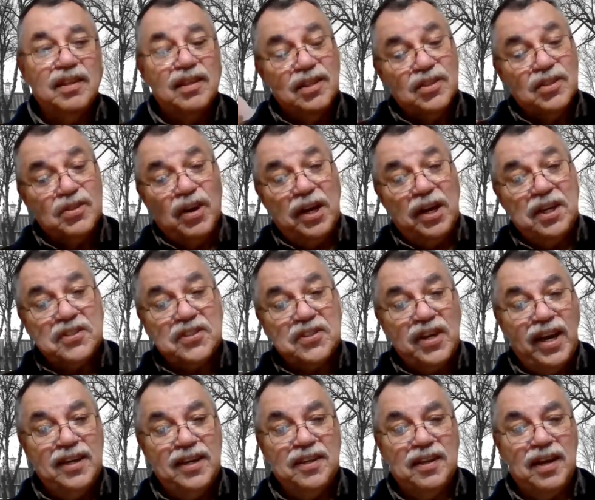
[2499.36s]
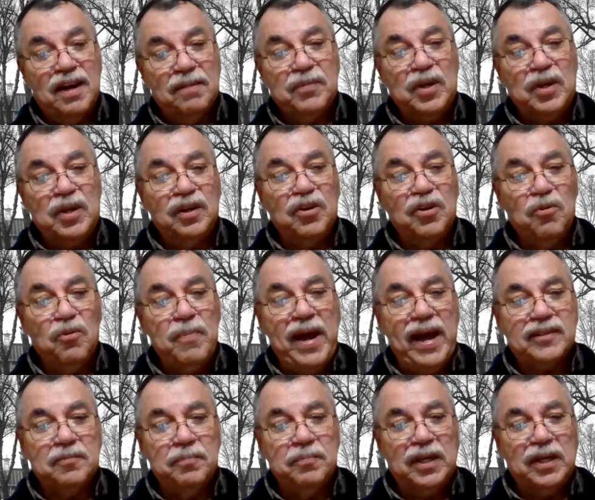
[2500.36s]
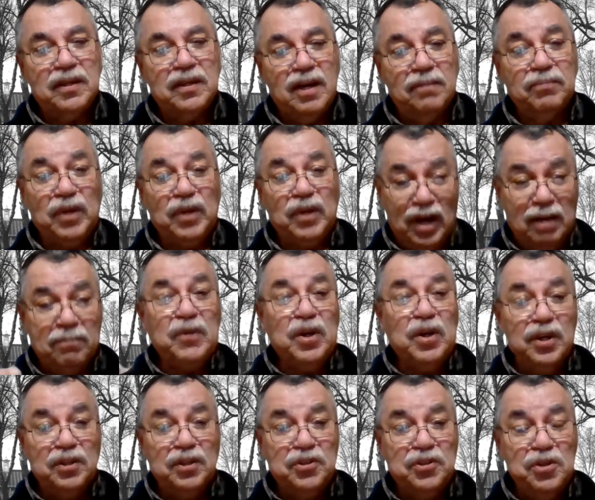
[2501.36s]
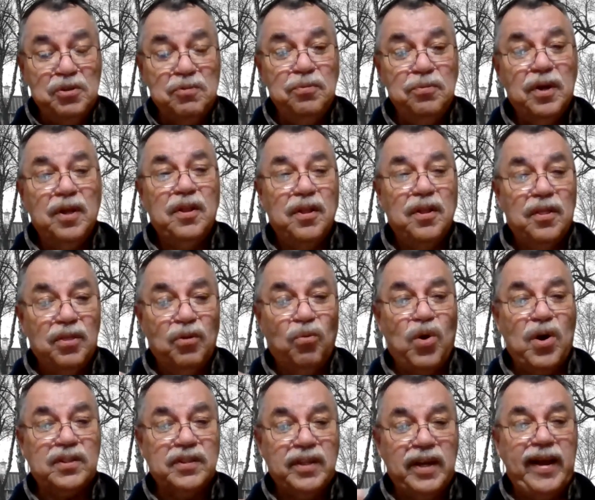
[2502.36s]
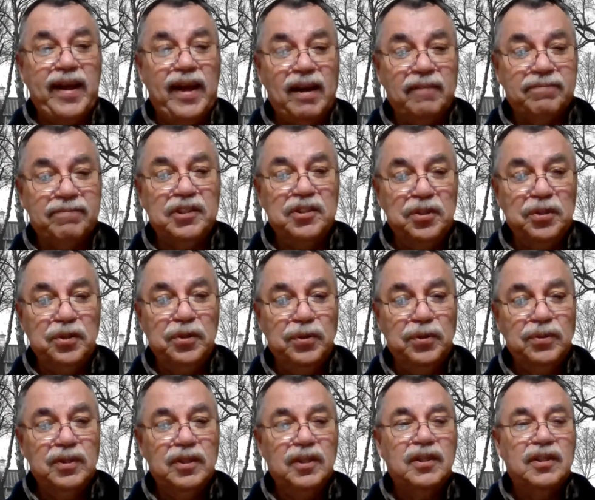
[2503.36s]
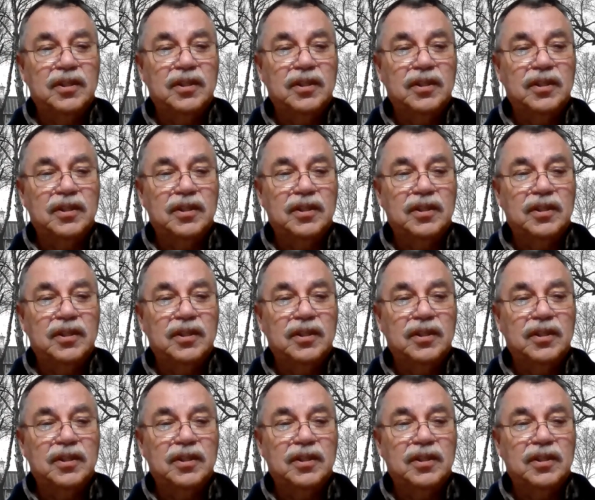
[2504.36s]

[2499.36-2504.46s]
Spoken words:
So I decided I'm going to go back to I'm going to do the work that I have to do.